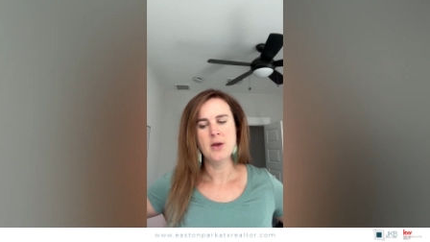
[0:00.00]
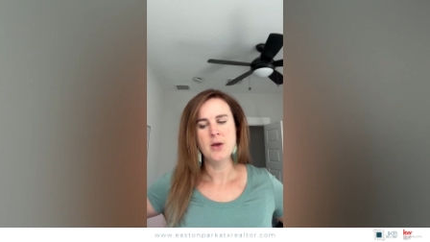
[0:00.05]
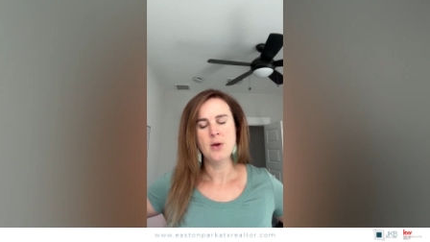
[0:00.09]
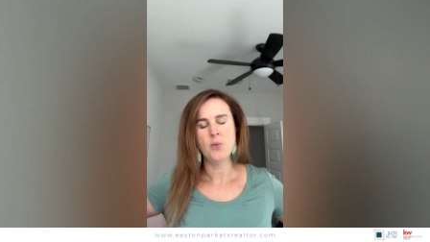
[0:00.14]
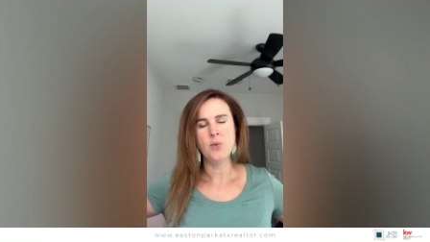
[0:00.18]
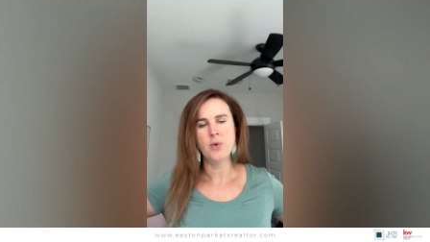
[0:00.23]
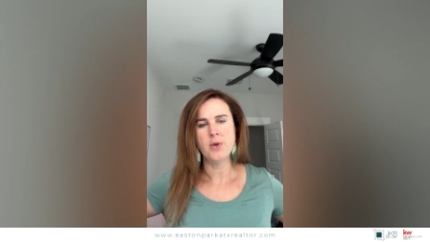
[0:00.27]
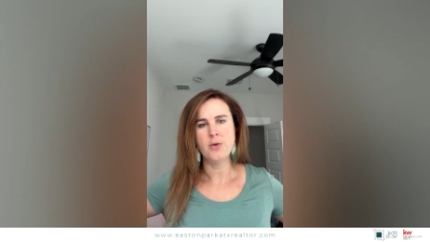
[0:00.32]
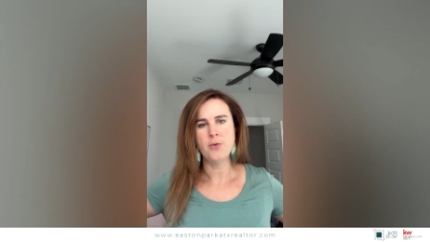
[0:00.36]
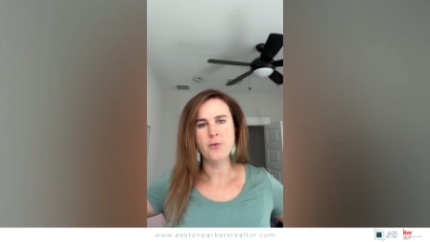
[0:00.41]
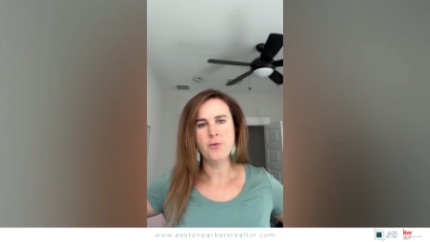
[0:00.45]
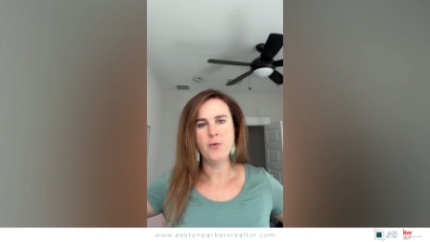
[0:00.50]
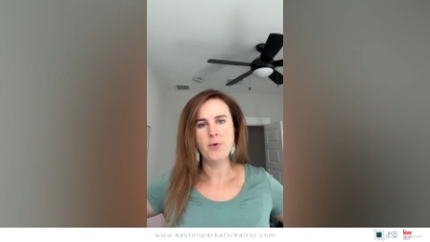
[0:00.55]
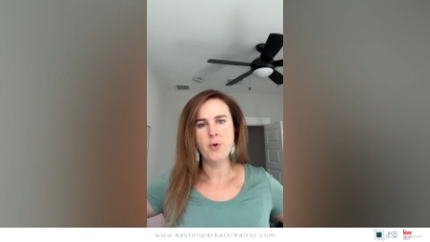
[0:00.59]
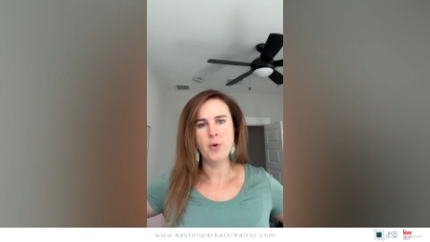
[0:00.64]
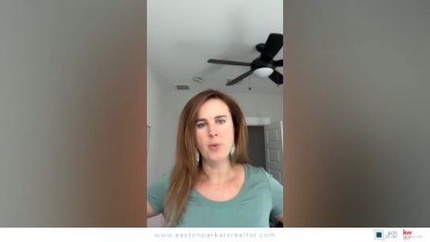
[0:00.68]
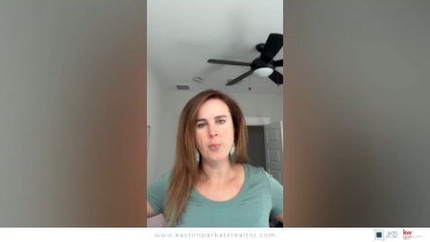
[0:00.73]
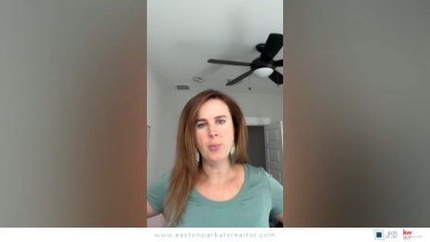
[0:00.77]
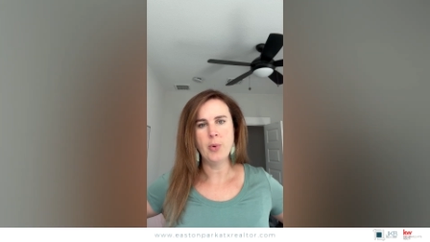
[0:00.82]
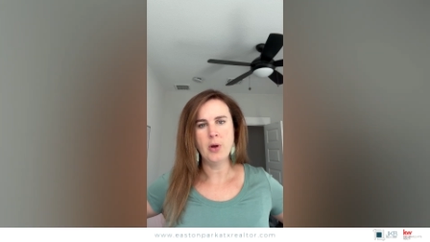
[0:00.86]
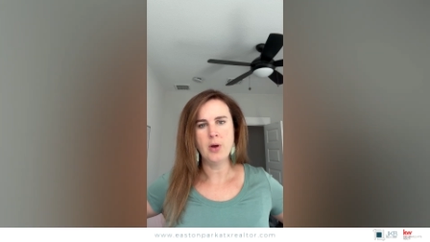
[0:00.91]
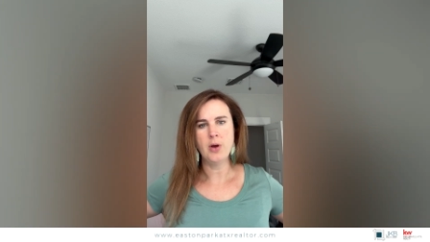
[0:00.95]
with
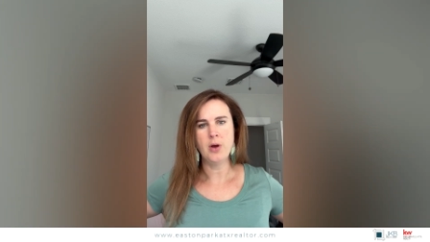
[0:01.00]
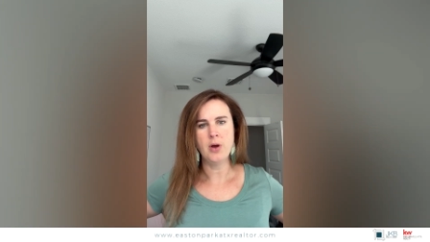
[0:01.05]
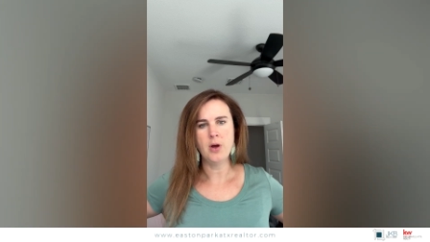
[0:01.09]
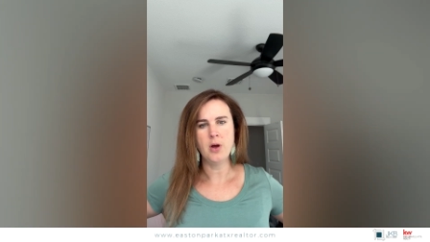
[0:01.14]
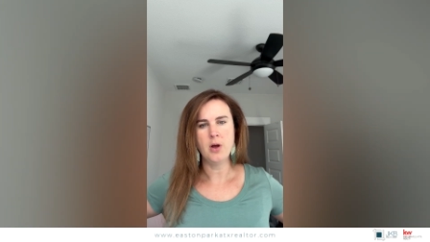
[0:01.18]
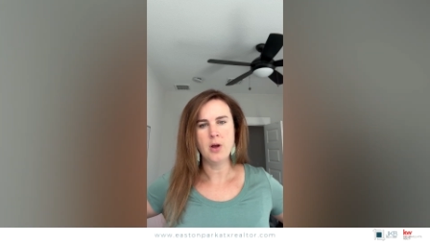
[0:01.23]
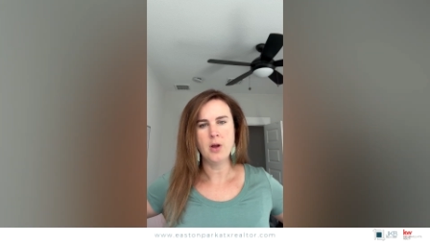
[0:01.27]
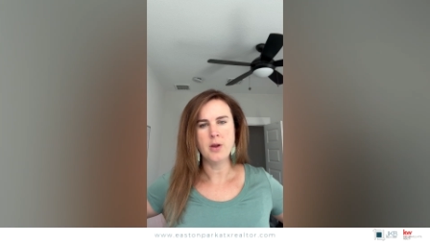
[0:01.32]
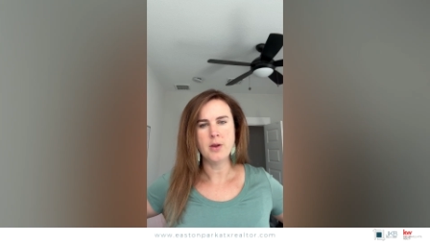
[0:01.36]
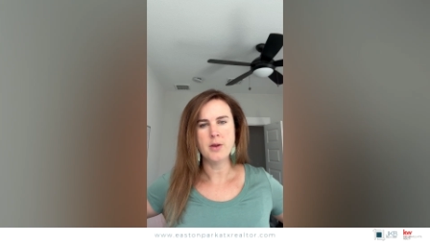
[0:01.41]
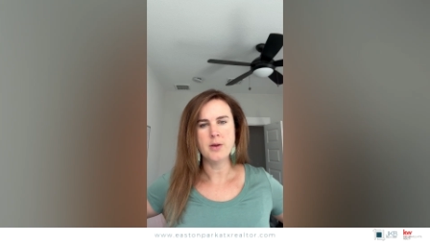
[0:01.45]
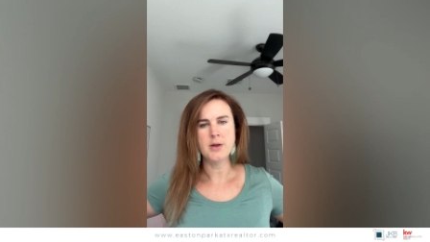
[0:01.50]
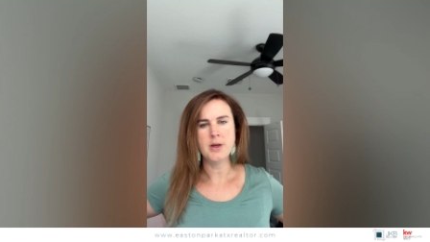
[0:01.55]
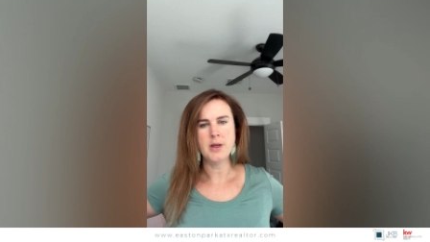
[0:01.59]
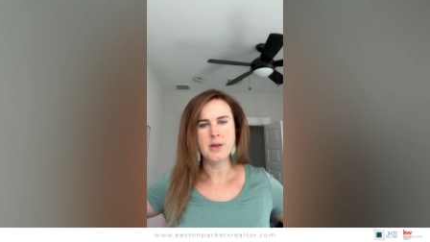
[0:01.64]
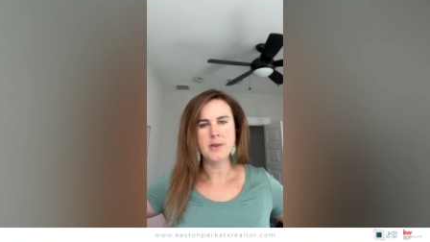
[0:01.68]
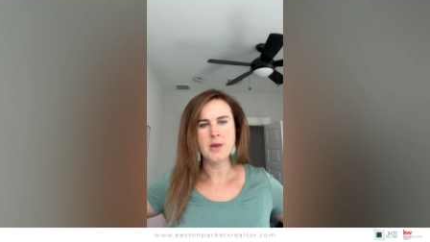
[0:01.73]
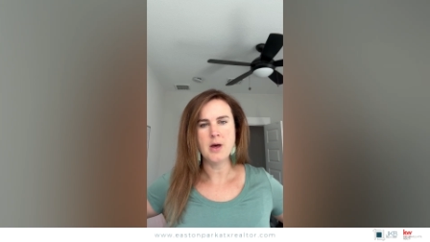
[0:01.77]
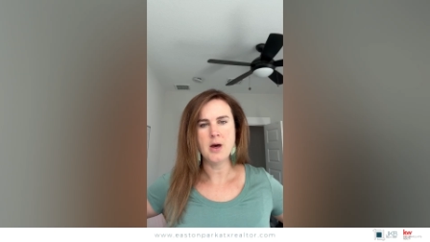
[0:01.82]
football and the